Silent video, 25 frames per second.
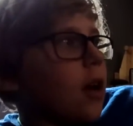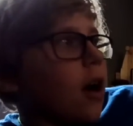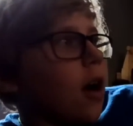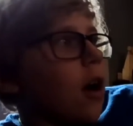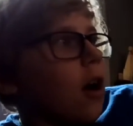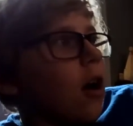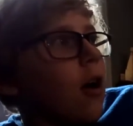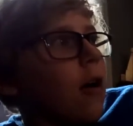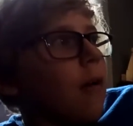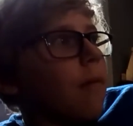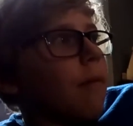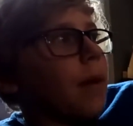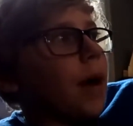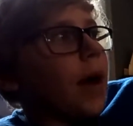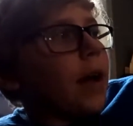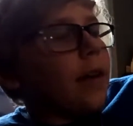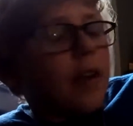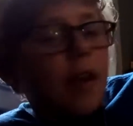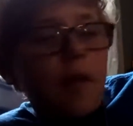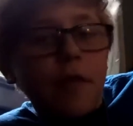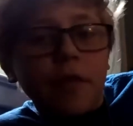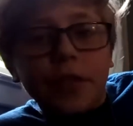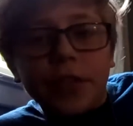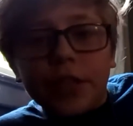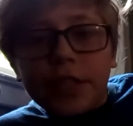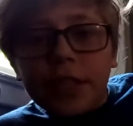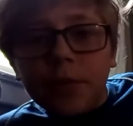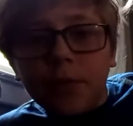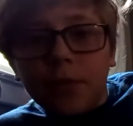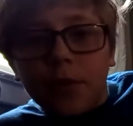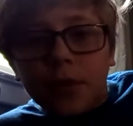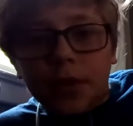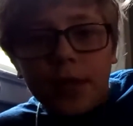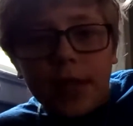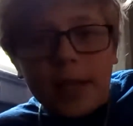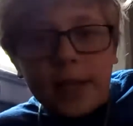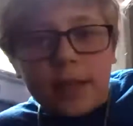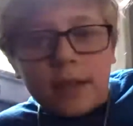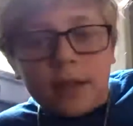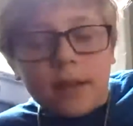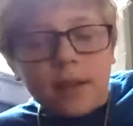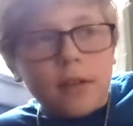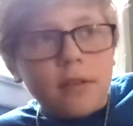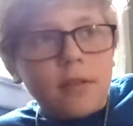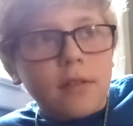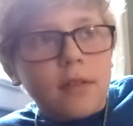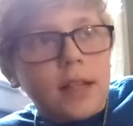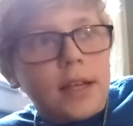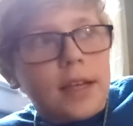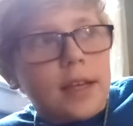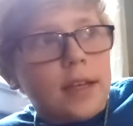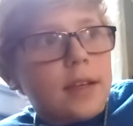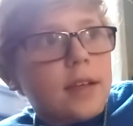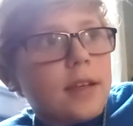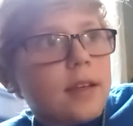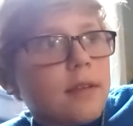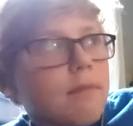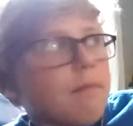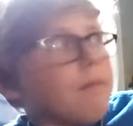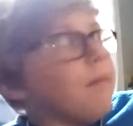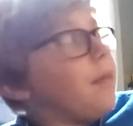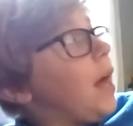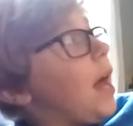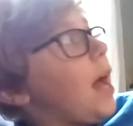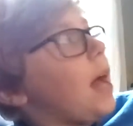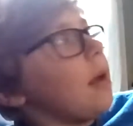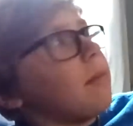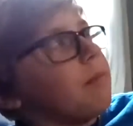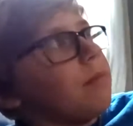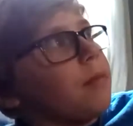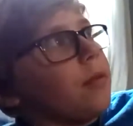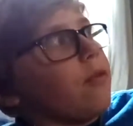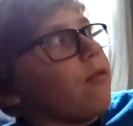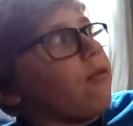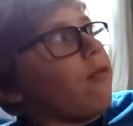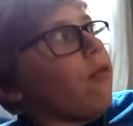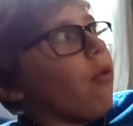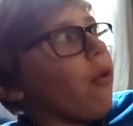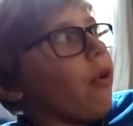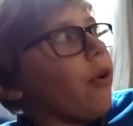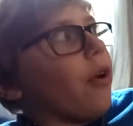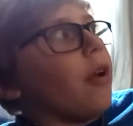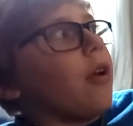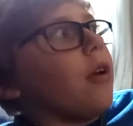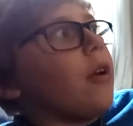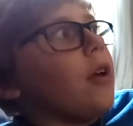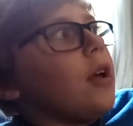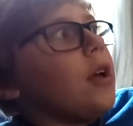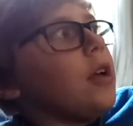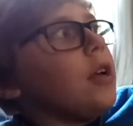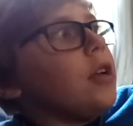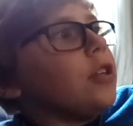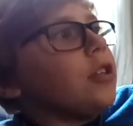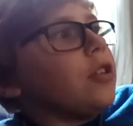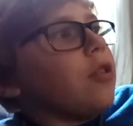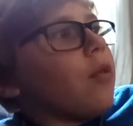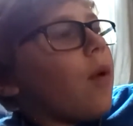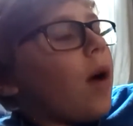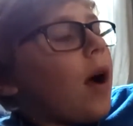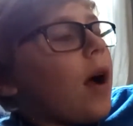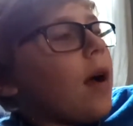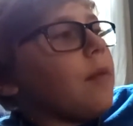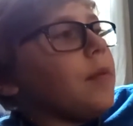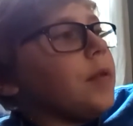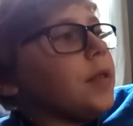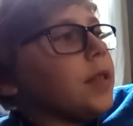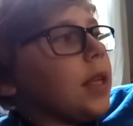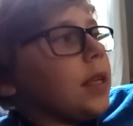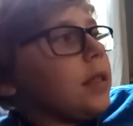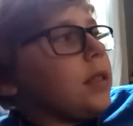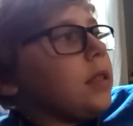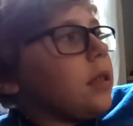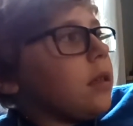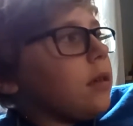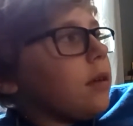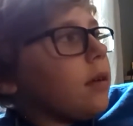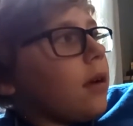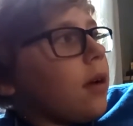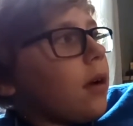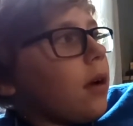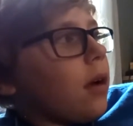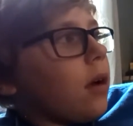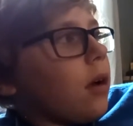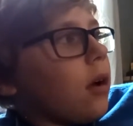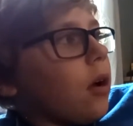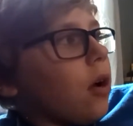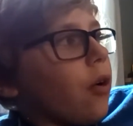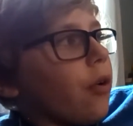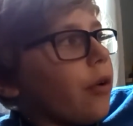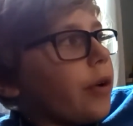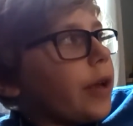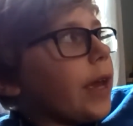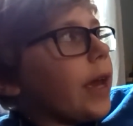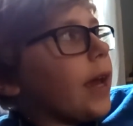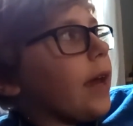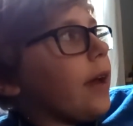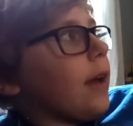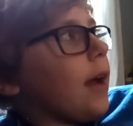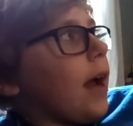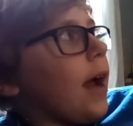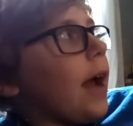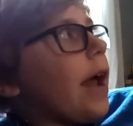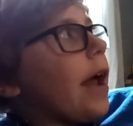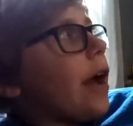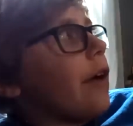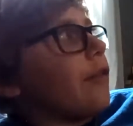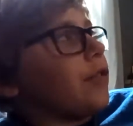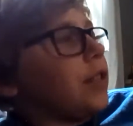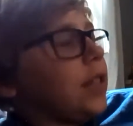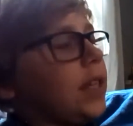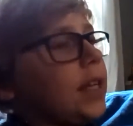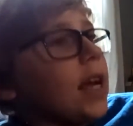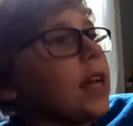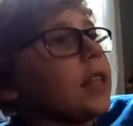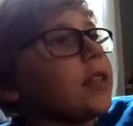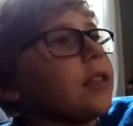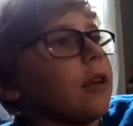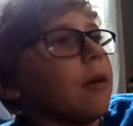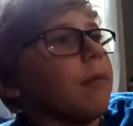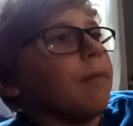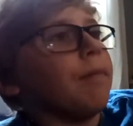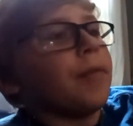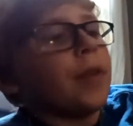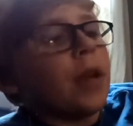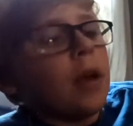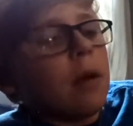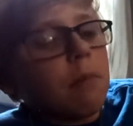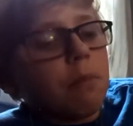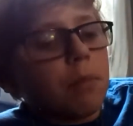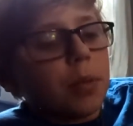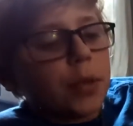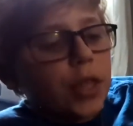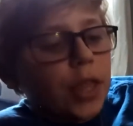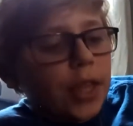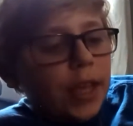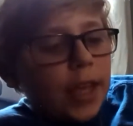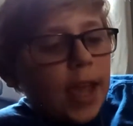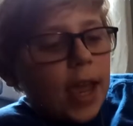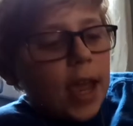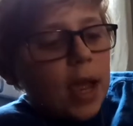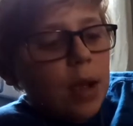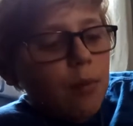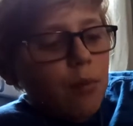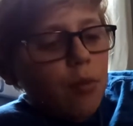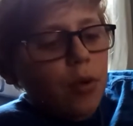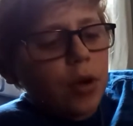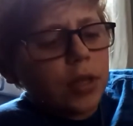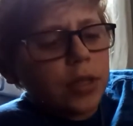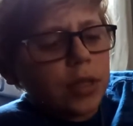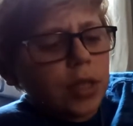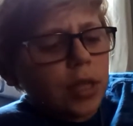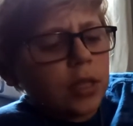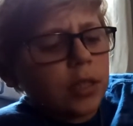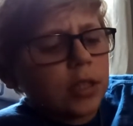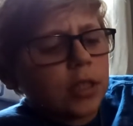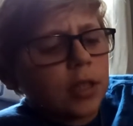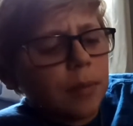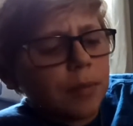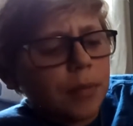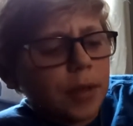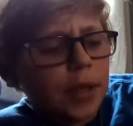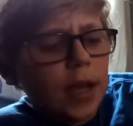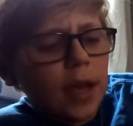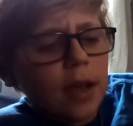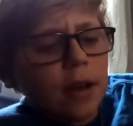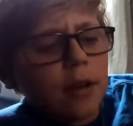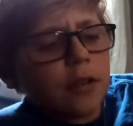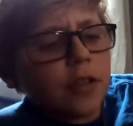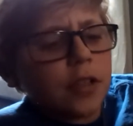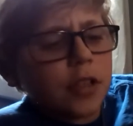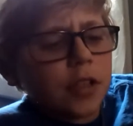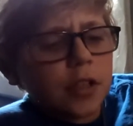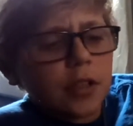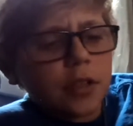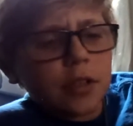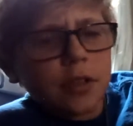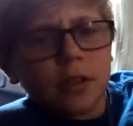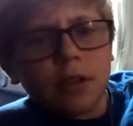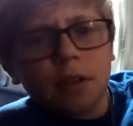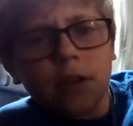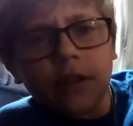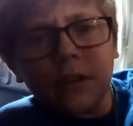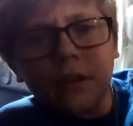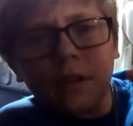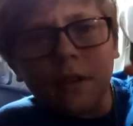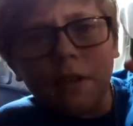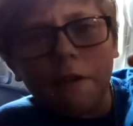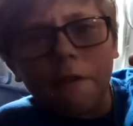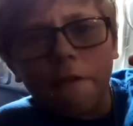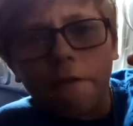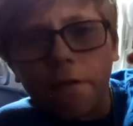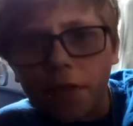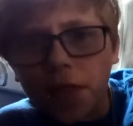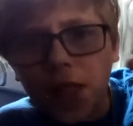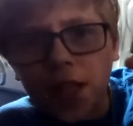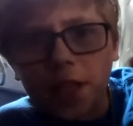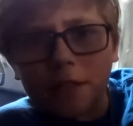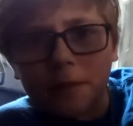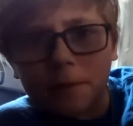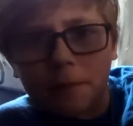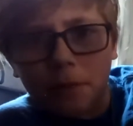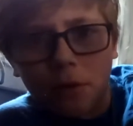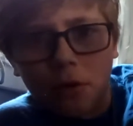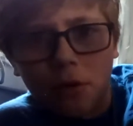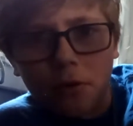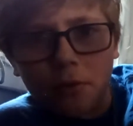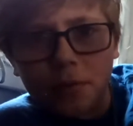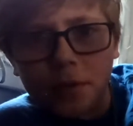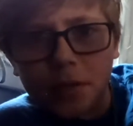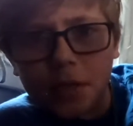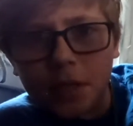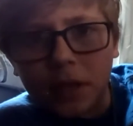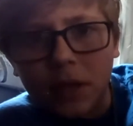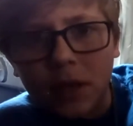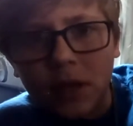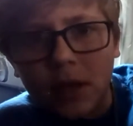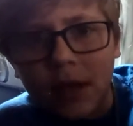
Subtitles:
I'd never seen one like that before, so I was like, okay, I have to get them. But they came with something else, flash bulbs.